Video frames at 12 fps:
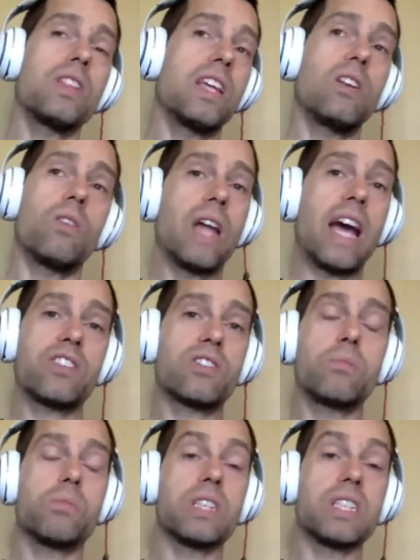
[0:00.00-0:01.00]
they don't actually
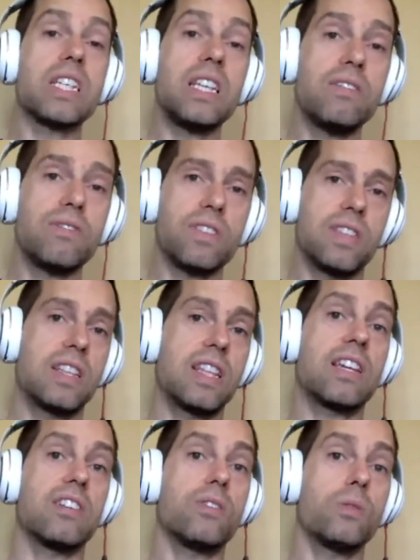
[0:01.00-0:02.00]
believe that they
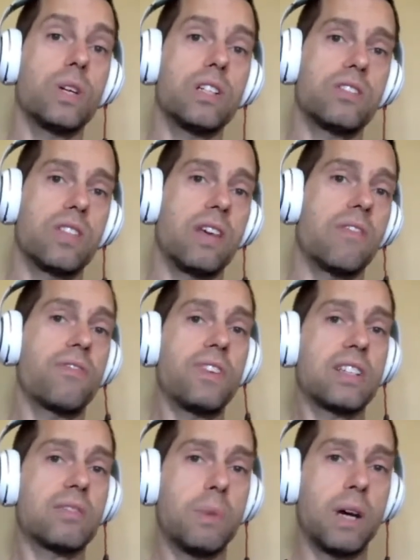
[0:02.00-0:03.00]
can do it. So they have a
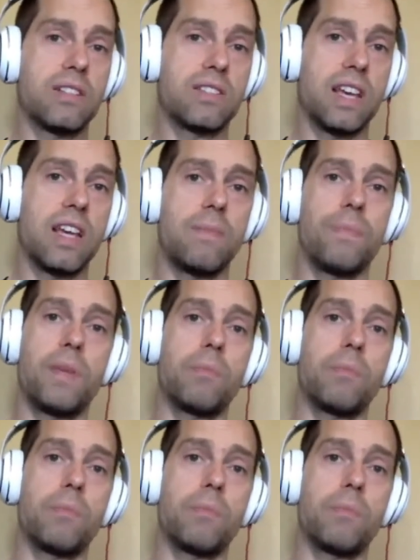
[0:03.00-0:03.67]
fixed mindset. They